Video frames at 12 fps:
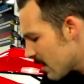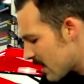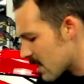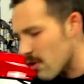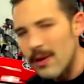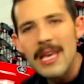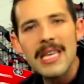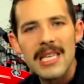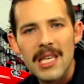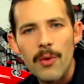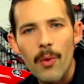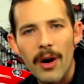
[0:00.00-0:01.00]
this will
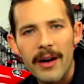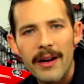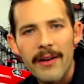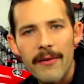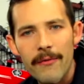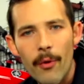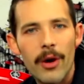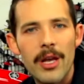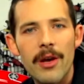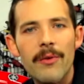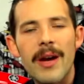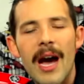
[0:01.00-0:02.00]
easily work for you.